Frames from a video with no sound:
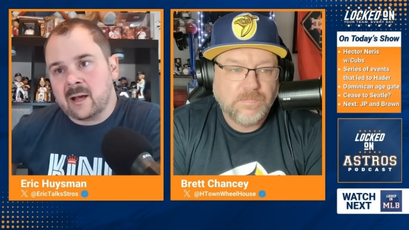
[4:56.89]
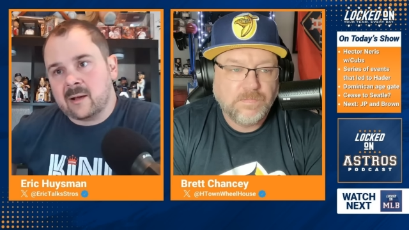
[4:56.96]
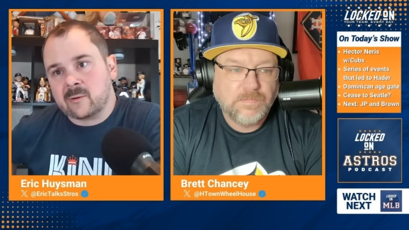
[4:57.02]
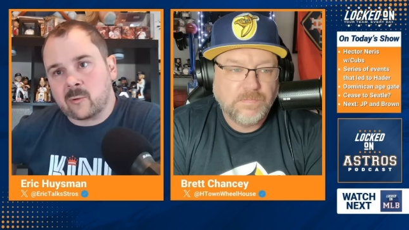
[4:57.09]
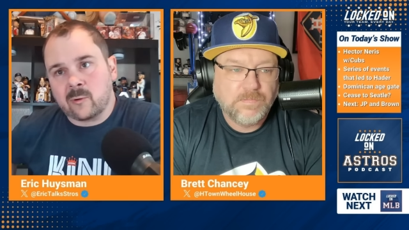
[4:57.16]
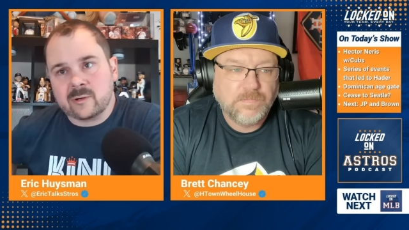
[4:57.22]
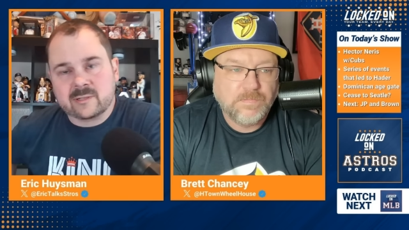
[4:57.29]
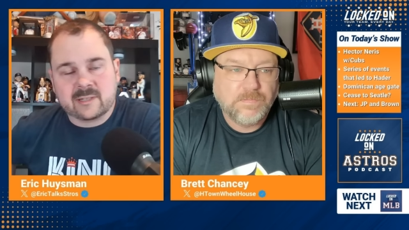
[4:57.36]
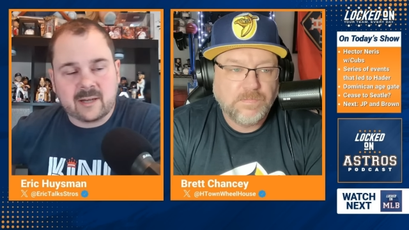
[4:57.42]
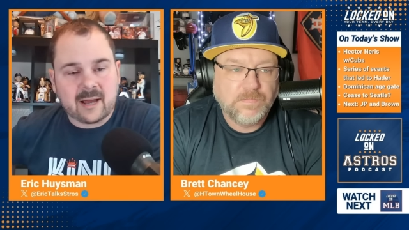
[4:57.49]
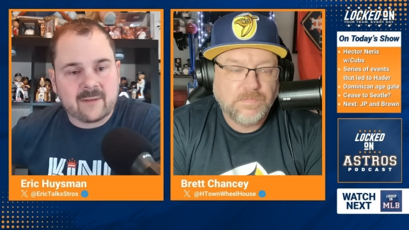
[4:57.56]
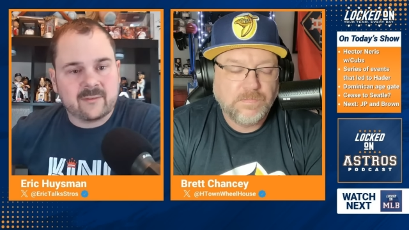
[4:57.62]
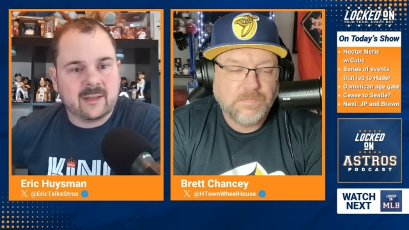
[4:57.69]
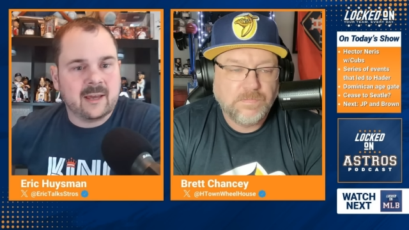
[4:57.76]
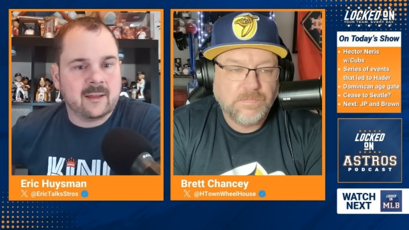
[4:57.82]
Speaker 1: Of course, you
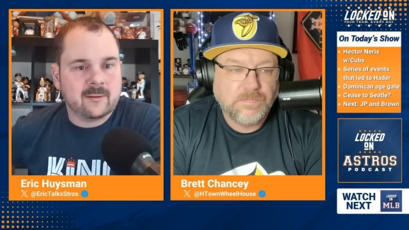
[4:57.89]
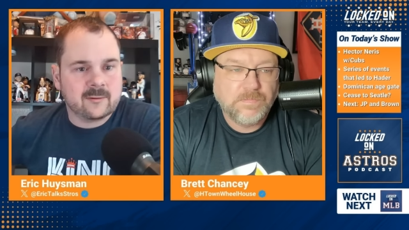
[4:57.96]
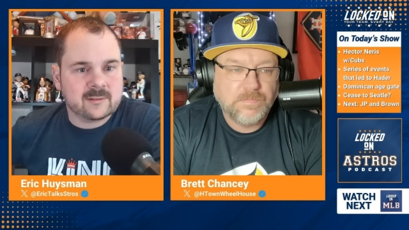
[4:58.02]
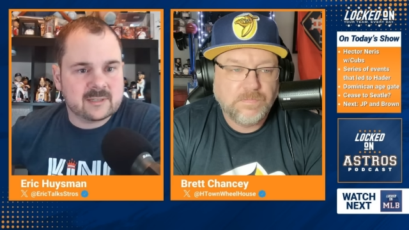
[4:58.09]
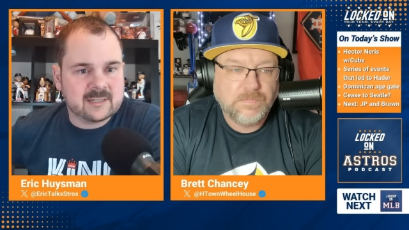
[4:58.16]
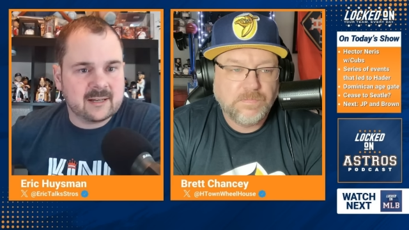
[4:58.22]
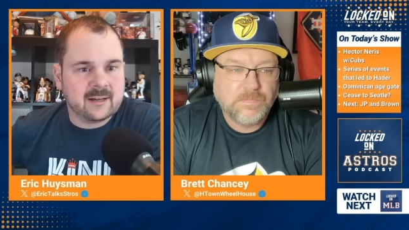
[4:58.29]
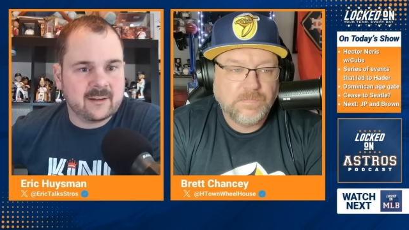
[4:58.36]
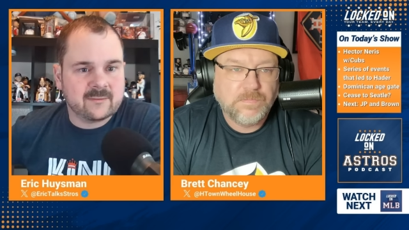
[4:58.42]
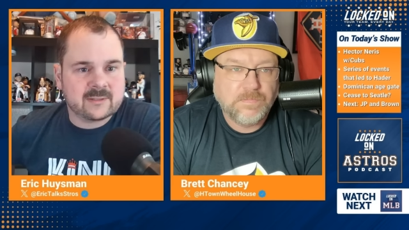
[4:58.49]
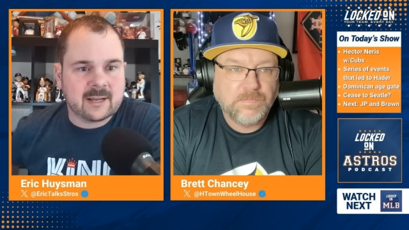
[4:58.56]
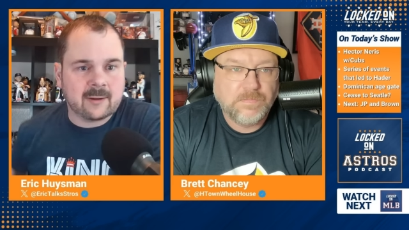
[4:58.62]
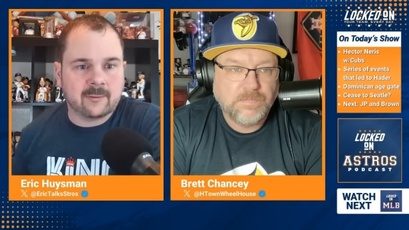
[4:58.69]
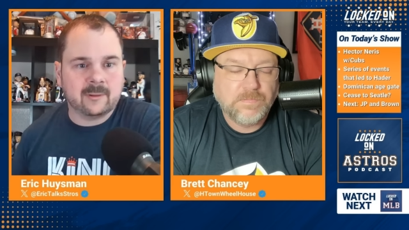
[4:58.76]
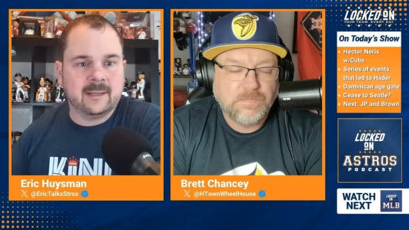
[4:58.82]
have the other incentives
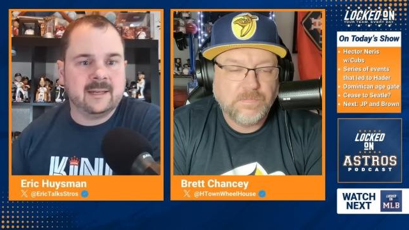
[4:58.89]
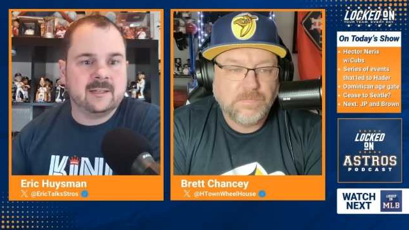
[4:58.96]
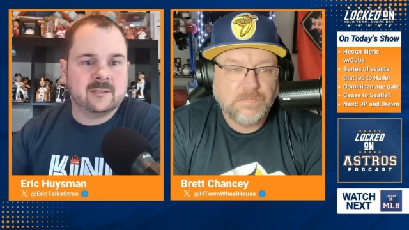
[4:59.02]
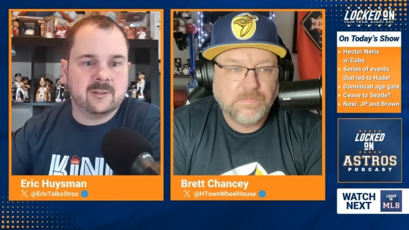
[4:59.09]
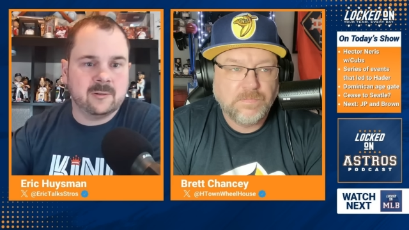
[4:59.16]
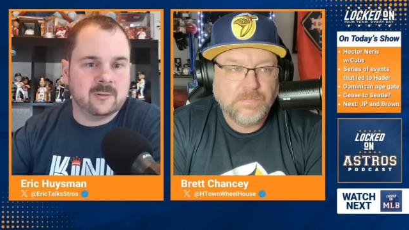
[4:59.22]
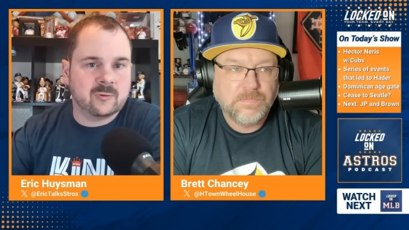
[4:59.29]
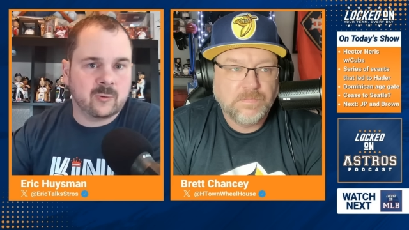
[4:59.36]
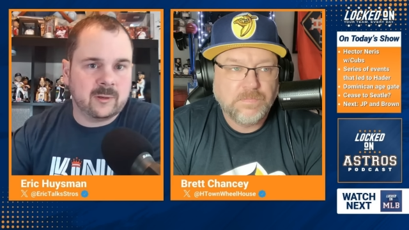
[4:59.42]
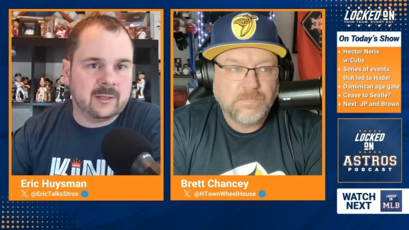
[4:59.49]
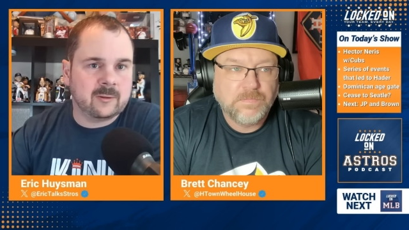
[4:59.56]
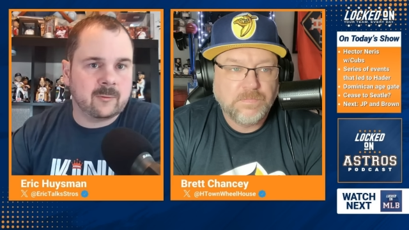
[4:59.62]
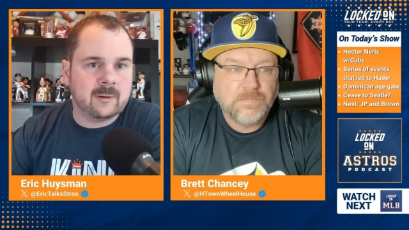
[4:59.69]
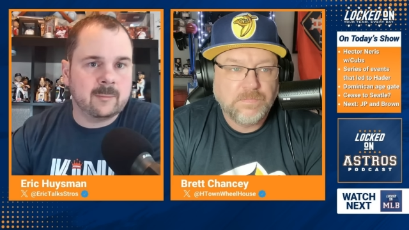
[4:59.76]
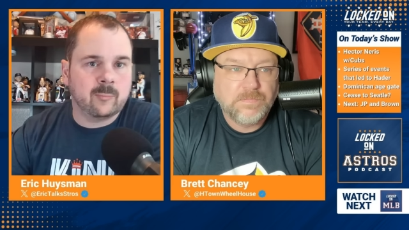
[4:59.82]
that would lead to
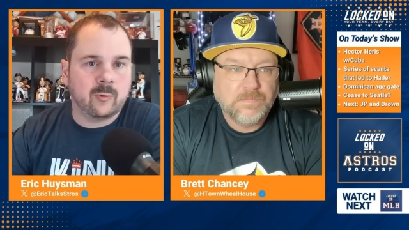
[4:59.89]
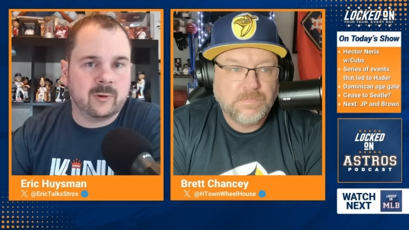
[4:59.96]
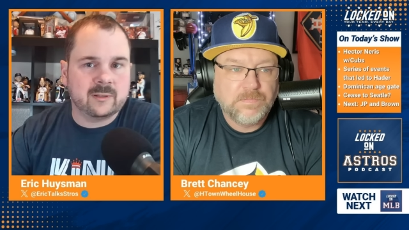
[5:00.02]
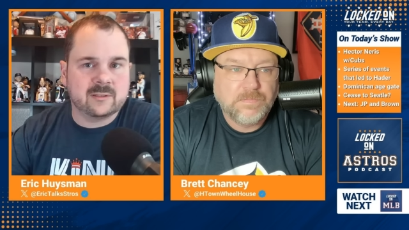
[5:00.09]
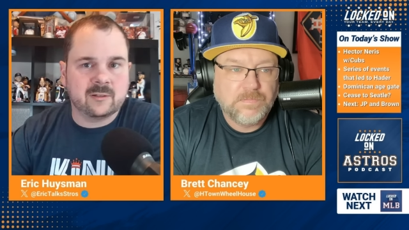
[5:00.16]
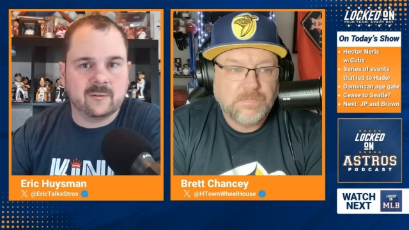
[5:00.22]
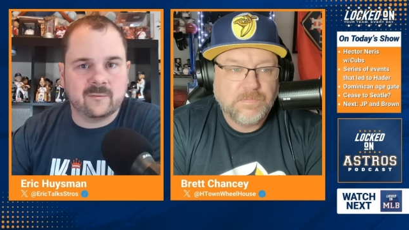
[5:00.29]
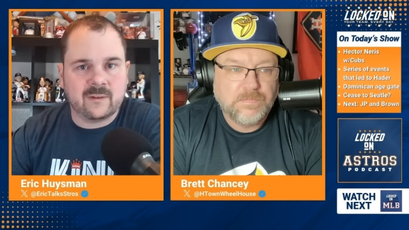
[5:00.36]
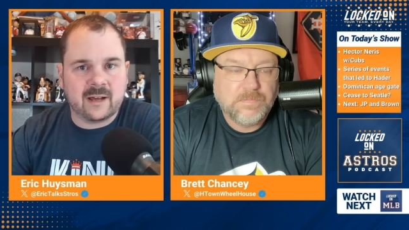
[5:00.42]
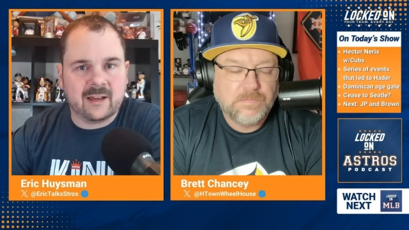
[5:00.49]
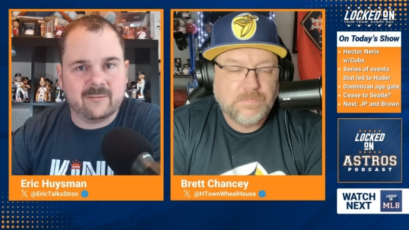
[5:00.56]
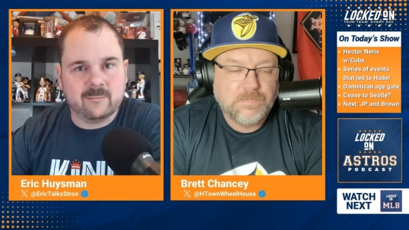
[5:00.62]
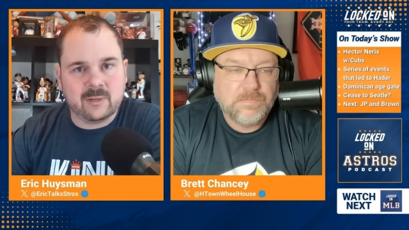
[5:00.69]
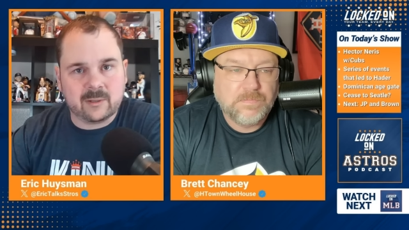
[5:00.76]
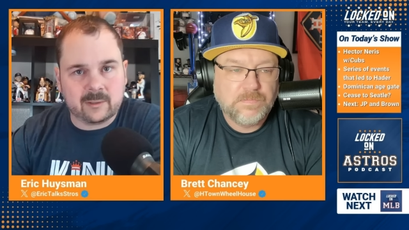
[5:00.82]

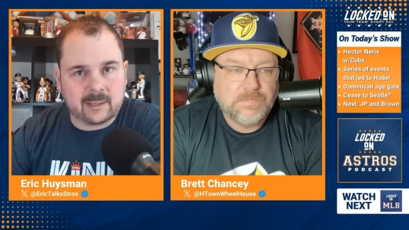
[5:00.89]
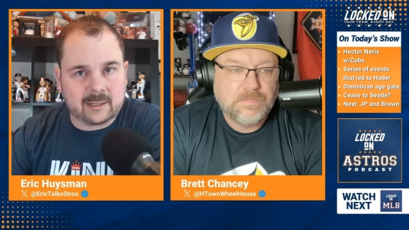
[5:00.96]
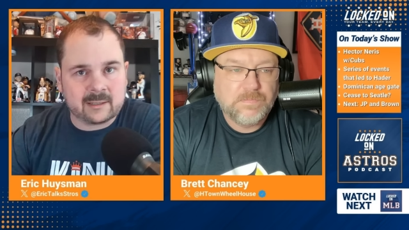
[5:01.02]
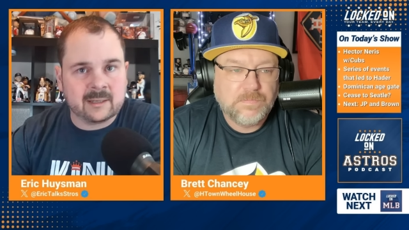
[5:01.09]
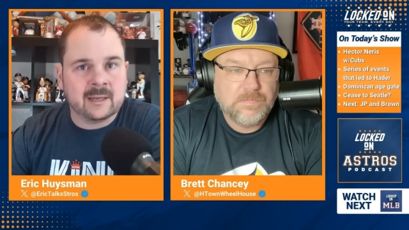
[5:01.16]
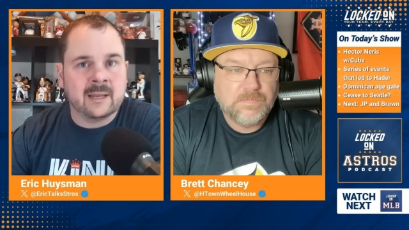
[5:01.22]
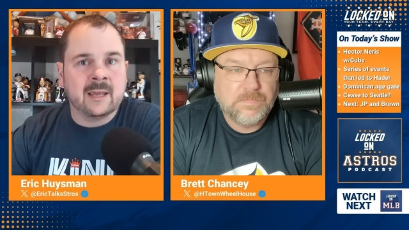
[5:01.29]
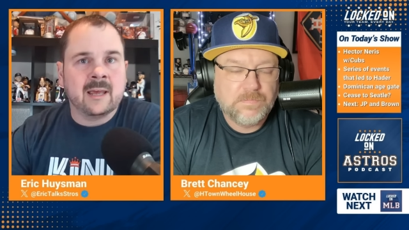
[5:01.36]
23.25 million.